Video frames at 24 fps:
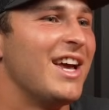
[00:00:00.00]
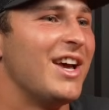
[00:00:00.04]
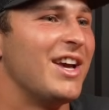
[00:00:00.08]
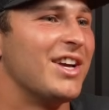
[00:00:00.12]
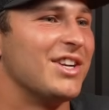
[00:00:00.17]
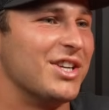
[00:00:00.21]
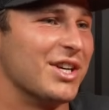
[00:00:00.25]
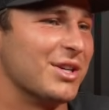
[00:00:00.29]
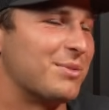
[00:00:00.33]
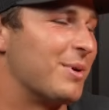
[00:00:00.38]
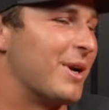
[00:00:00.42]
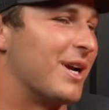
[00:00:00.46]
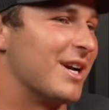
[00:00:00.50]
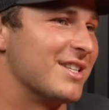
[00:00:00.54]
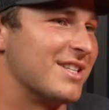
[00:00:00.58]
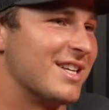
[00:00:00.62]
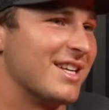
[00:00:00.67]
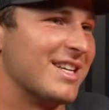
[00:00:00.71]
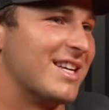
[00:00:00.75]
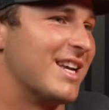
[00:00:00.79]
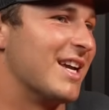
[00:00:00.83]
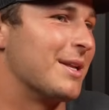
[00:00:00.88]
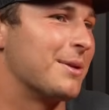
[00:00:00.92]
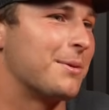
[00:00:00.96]
just because
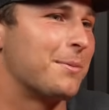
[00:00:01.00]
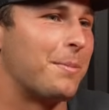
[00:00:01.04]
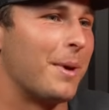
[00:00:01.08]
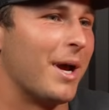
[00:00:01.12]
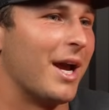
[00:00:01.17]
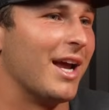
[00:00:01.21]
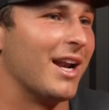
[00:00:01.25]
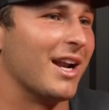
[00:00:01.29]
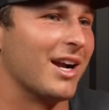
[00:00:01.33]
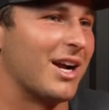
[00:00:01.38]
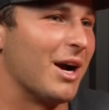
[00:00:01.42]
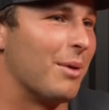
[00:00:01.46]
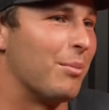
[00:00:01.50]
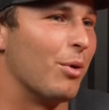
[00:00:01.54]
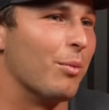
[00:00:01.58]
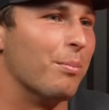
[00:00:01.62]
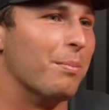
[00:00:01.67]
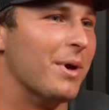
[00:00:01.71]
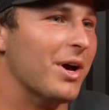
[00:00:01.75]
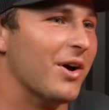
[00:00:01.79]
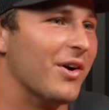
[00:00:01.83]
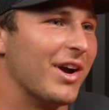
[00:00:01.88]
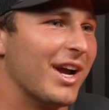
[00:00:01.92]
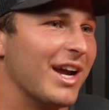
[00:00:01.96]
he gets paid a couple
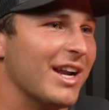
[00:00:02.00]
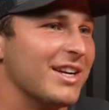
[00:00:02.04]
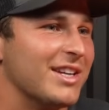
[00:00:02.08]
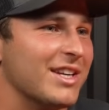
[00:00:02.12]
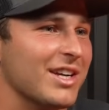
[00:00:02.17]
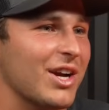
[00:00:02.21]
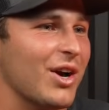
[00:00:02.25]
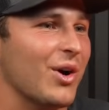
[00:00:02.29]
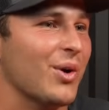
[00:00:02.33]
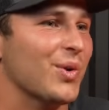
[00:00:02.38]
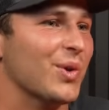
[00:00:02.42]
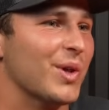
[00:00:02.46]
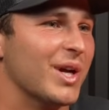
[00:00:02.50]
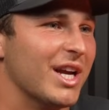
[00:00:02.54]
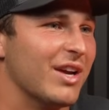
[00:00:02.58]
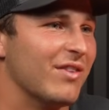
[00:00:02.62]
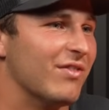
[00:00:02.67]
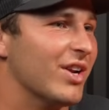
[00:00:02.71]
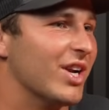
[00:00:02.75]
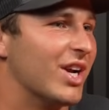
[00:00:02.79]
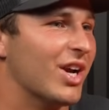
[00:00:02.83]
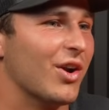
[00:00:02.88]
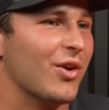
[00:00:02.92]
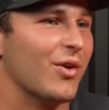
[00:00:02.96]
million to go
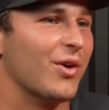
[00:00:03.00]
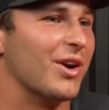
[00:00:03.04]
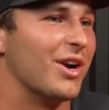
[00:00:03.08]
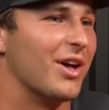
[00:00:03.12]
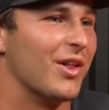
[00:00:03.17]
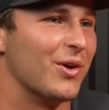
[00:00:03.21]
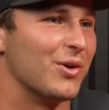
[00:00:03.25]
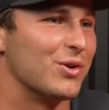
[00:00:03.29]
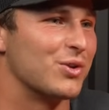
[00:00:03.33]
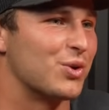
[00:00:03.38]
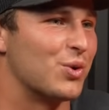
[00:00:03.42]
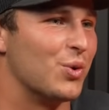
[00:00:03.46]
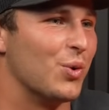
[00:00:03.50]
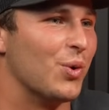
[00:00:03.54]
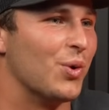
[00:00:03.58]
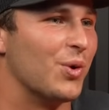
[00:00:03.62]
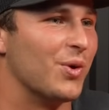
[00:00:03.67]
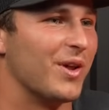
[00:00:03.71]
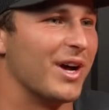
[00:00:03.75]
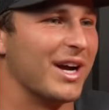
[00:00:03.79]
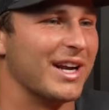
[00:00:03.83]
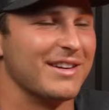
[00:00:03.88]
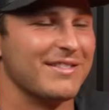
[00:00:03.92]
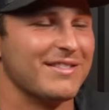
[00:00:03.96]
to another school,
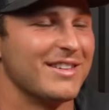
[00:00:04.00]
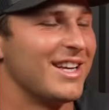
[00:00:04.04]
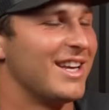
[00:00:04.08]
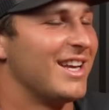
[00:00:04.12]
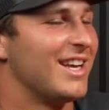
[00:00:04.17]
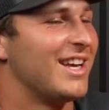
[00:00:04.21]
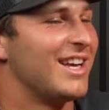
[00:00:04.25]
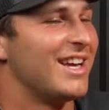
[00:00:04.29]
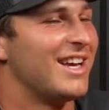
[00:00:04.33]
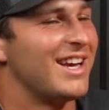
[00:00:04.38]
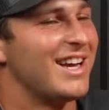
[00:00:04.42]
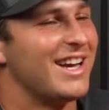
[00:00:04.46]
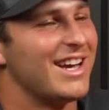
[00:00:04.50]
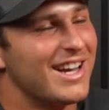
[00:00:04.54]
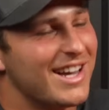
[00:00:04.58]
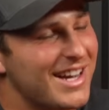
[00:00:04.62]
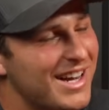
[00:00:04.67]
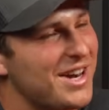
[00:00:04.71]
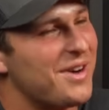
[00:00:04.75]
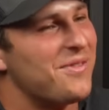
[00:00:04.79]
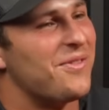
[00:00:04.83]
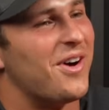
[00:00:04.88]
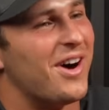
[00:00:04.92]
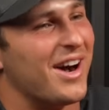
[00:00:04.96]
like,
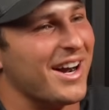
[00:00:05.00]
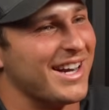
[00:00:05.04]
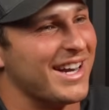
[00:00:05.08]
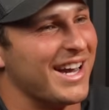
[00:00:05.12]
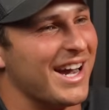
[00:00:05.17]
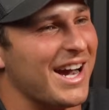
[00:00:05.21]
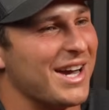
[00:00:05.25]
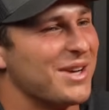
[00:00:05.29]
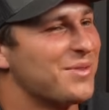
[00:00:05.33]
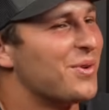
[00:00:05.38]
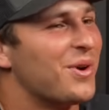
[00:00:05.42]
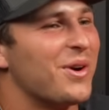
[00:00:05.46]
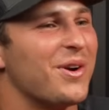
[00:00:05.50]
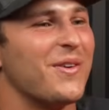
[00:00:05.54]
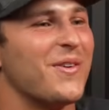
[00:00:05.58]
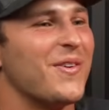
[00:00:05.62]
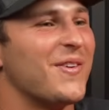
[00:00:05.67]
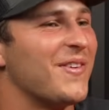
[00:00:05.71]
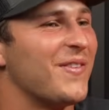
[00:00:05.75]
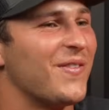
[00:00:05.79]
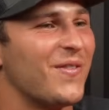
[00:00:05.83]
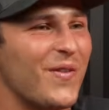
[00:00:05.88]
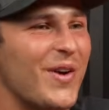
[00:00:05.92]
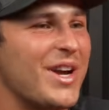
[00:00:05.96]
come on, guys.
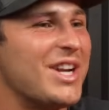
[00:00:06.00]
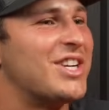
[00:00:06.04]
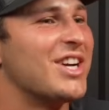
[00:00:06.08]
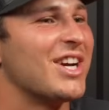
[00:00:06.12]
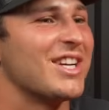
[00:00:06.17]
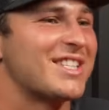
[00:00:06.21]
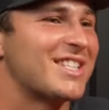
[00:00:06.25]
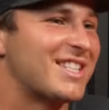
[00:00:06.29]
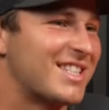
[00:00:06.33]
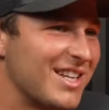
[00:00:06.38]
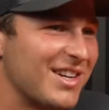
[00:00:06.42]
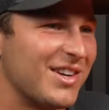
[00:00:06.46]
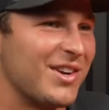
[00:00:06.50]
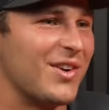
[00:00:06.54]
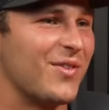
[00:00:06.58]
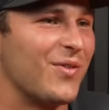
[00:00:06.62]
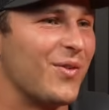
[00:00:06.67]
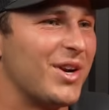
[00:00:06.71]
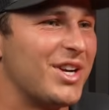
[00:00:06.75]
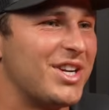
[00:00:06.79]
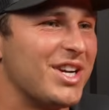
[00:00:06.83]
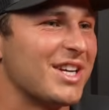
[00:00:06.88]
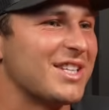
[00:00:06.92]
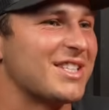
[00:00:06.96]
We just
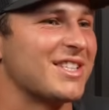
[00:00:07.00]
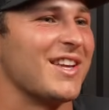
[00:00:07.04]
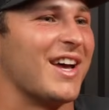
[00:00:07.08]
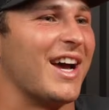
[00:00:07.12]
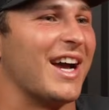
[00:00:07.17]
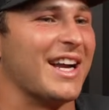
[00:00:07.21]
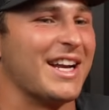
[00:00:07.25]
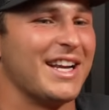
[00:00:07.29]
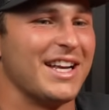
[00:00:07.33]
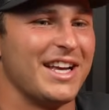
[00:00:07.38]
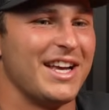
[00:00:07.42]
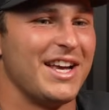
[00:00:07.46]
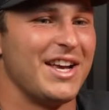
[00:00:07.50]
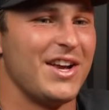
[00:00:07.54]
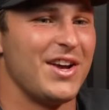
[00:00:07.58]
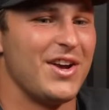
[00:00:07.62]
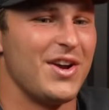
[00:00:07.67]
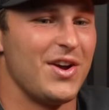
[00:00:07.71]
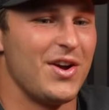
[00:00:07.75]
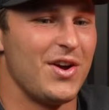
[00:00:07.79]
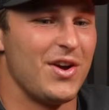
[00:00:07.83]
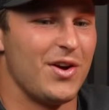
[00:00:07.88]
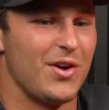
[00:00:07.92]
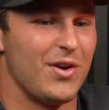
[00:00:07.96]
like,
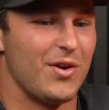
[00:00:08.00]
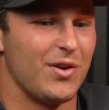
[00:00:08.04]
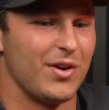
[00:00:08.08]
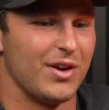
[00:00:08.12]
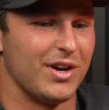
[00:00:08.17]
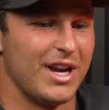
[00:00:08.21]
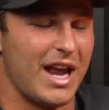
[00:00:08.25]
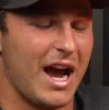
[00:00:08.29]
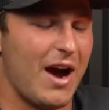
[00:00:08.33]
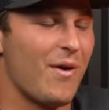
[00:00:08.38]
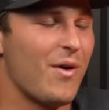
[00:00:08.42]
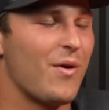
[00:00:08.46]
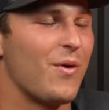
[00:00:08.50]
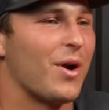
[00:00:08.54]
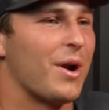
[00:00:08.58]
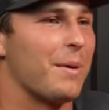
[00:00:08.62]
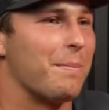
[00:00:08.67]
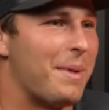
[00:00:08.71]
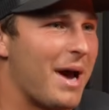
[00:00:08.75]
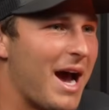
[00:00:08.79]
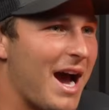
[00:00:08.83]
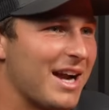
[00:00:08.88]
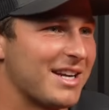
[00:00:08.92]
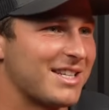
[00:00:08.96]
now we want to
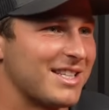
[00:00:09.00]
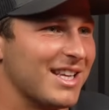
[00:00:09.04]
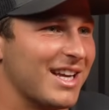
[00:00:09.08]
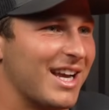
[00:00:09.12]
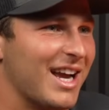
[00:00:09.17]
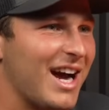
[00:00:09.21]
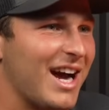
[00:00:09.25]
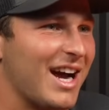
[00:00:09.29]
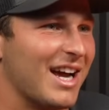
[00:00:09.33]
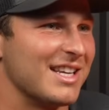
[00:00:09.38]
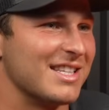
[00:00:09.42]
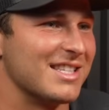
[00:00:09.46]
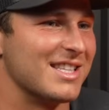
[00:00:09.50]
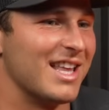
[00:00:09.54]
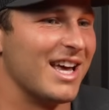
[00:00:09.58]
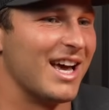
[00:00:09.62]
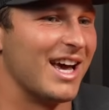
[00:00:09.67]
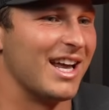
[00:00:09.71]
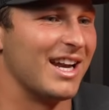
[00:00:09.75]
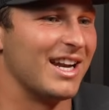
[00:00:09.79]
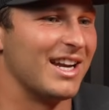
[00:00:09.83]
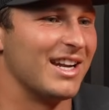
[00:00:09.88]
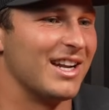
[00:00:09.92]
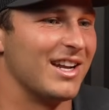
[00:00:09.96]
bash the guys
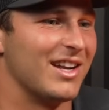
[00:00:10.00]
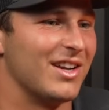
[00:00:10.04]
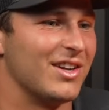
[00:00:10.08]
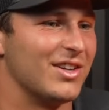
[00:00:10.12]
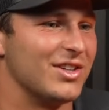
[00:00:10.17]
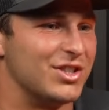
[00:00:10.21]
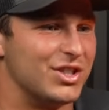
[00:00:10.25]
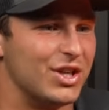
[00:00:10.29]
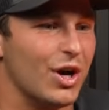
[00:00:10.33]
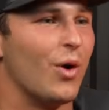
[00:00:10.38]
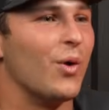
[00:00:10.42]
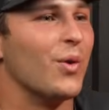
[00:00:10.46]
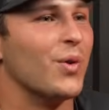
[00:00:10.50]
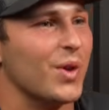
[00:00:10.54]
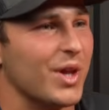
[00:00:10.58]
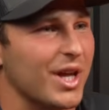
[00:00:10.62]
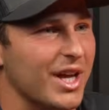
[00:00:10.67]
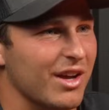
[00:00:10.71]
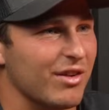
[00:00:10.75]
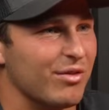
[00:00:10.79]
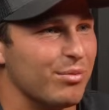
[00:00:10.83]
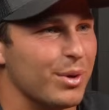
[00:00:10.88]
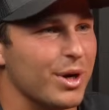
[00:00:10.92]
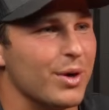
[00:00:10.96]
that don't
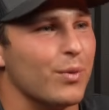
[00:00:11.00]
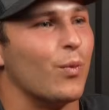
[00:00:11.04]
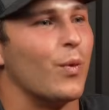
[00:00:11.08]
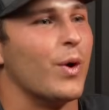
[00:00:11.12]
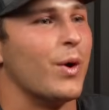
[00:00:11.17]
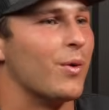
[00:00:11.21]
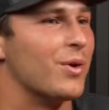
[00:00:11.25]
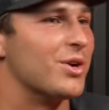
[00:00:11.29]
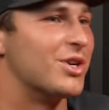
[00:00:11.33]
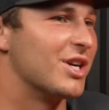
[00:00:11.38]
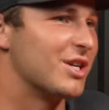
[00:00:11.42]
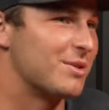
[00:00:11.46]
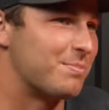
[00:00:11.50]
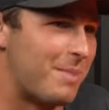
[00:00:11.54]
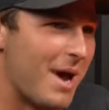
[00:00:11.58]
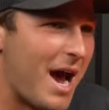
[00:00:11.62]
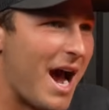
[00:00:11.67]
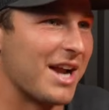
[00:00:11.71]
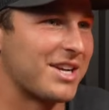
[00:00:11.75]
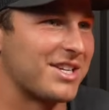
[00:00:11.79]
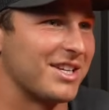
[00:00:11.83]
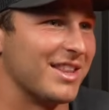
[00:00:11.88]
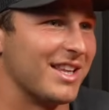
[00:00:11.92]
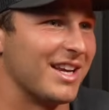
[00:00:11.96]
leave, but we were just
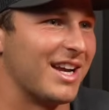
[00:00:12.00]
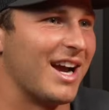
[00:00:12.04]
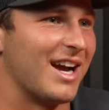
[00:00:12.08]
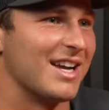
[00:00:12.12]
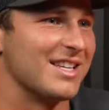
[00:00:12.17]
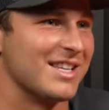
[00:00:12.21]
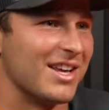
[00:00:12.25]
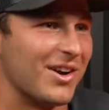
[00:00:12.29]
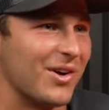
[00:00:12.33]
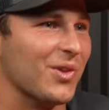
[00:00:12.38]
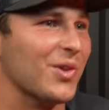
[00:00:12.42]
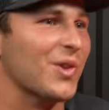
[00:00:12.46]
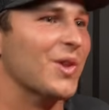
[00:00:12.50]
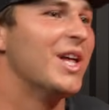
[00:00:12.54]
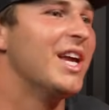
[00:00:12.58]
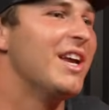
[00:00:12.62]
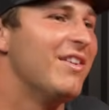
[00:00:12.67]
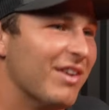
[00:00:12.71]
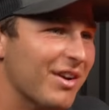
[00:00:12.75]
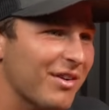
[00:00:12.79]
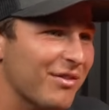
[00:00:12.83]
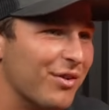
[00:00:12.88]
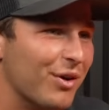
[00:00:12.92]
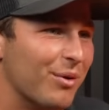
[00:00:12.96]
bashing the guys that are
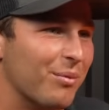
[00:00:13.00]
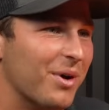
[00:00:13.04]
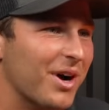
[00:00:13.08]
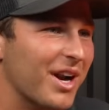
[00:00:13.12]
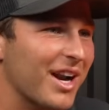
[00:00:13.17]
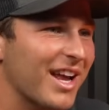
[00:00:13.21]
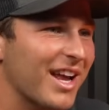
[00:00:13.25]
leaving for money.